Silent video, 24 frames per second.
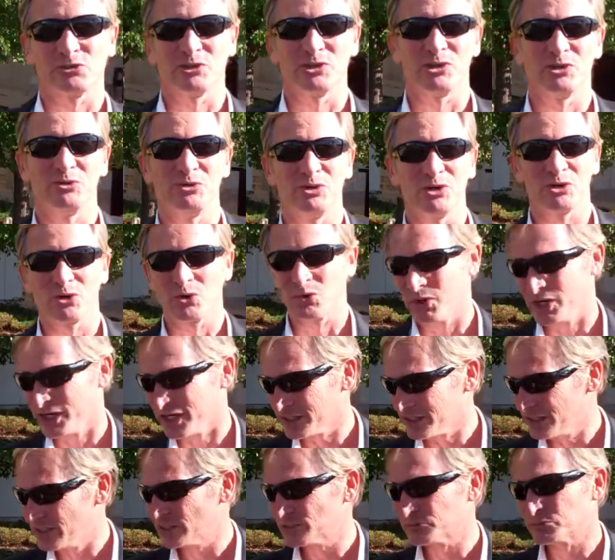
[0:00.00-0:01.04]
with you real quick.
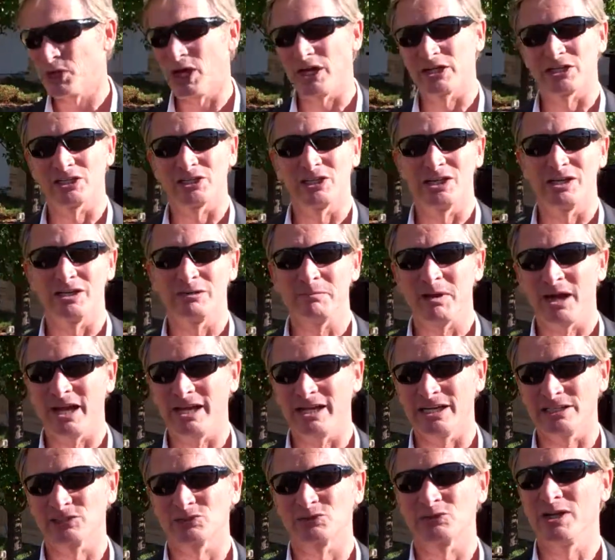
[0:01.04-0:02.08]
This product here by
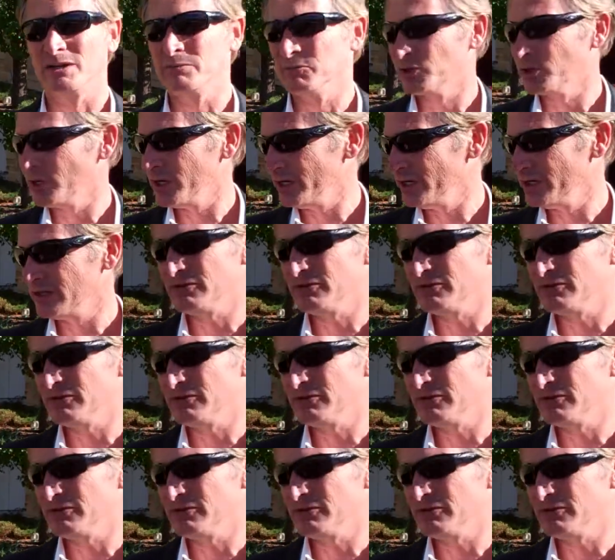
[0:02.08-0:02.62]
Xtreme Green